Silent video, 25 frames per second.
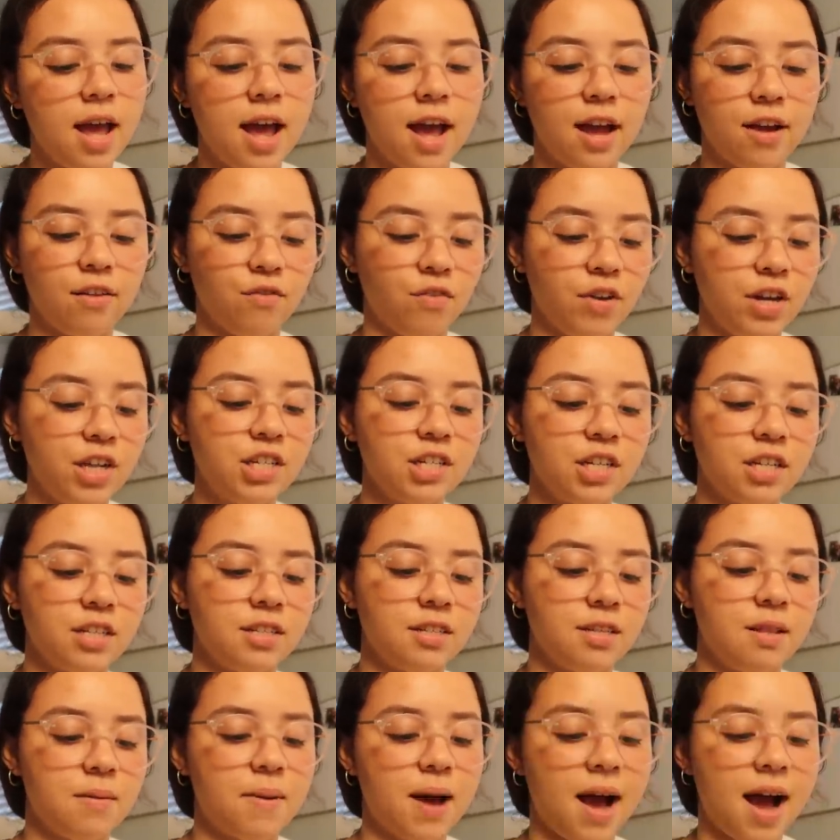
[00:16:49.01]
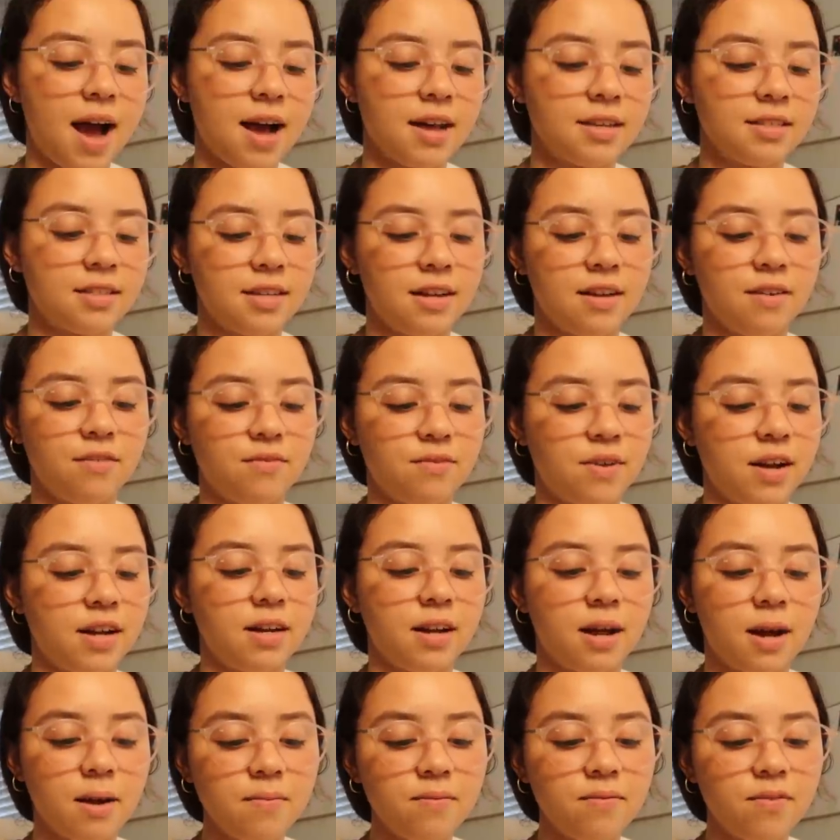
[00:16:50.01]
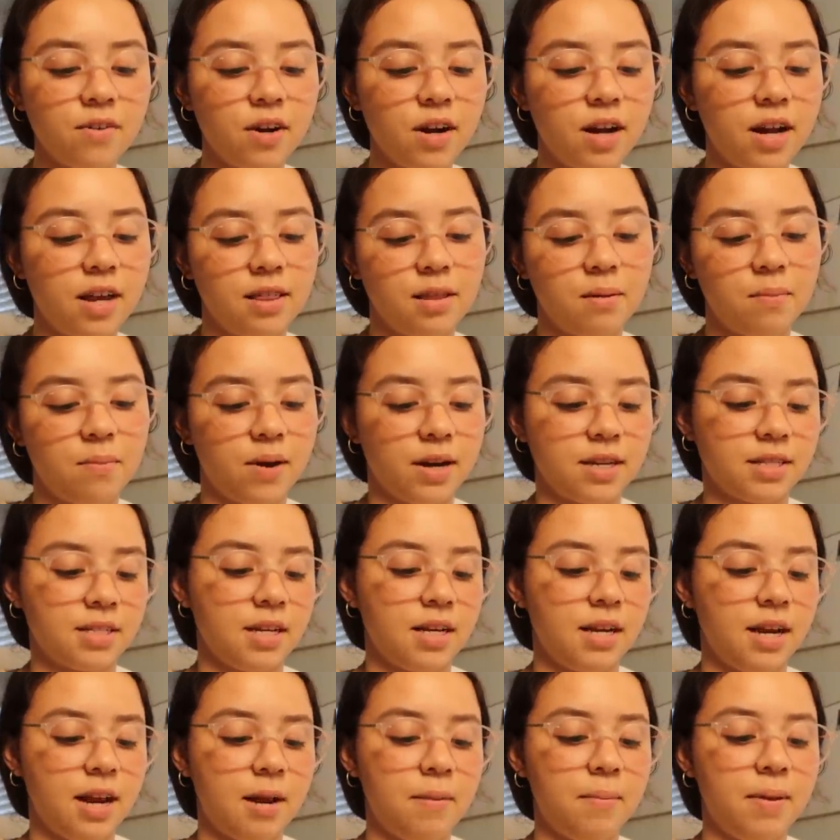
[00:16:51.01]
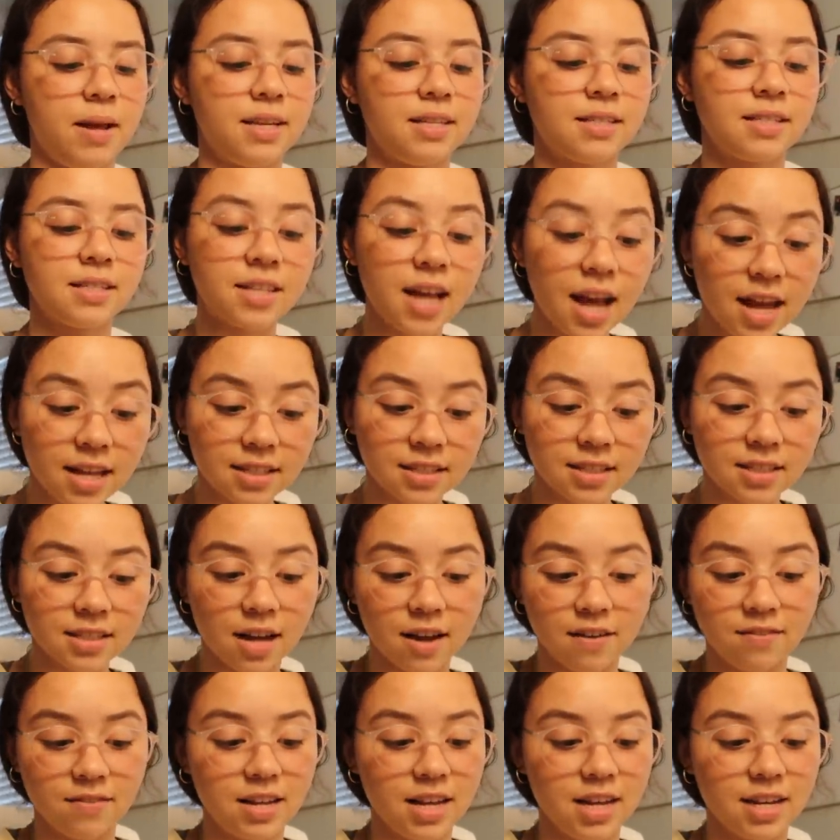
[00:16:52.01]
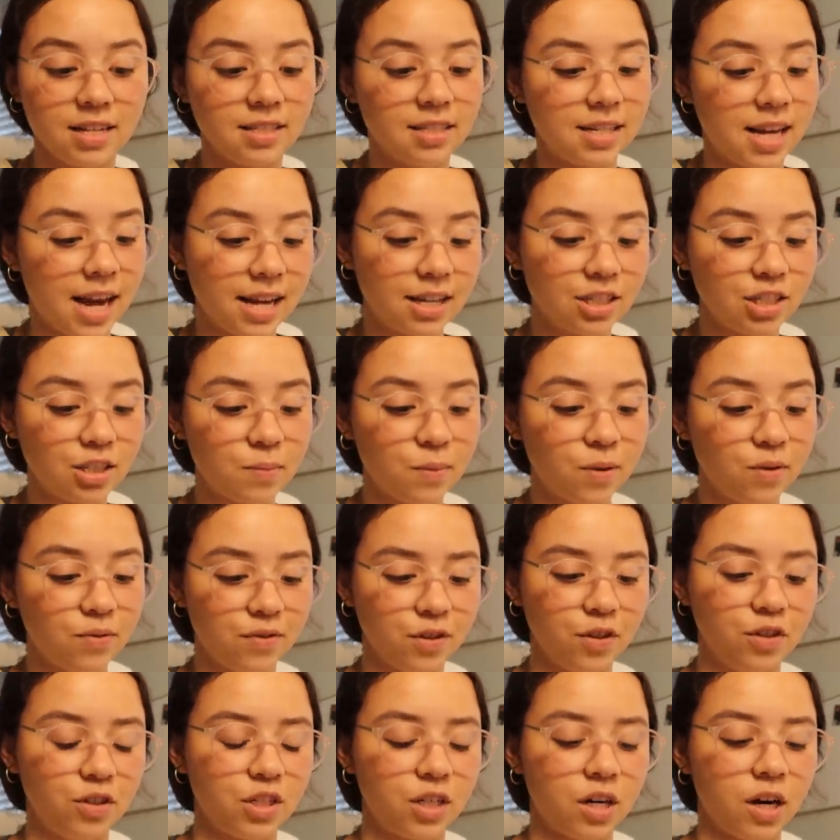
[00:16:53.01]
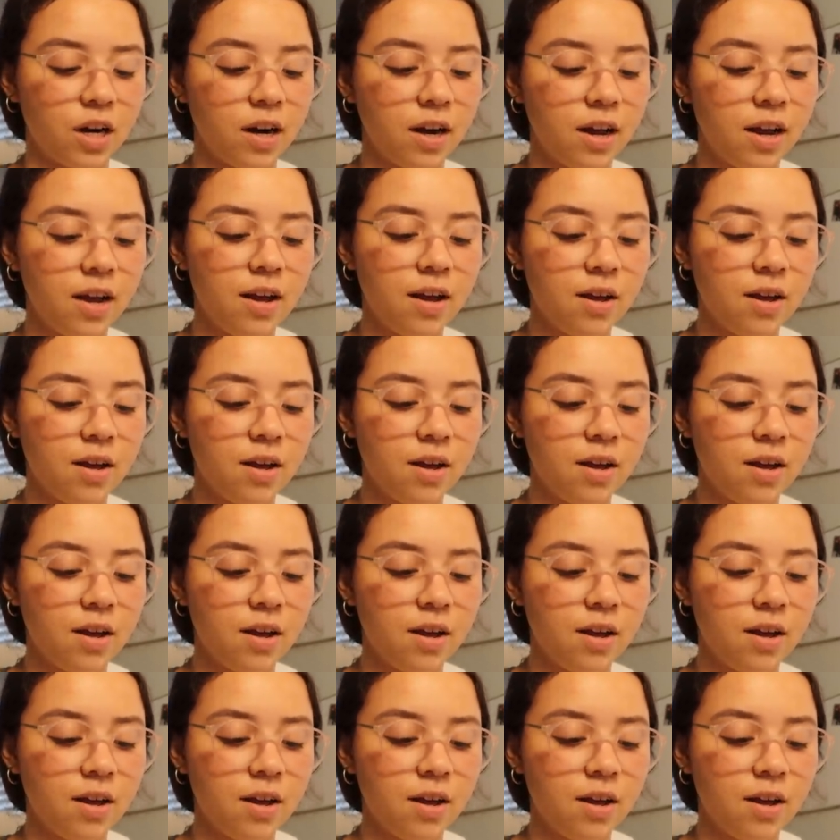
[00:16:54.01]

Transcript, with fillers: and reach into the past and find comfort in the present and make sense of the intangible future.